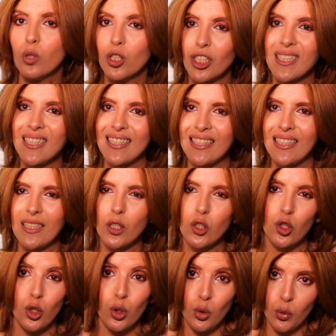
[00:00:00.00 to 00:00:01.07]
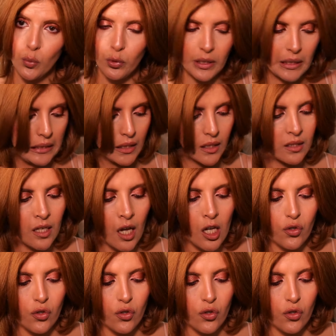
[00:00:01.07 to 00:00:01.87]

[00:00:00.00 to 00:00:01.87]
which can lead to brittleness.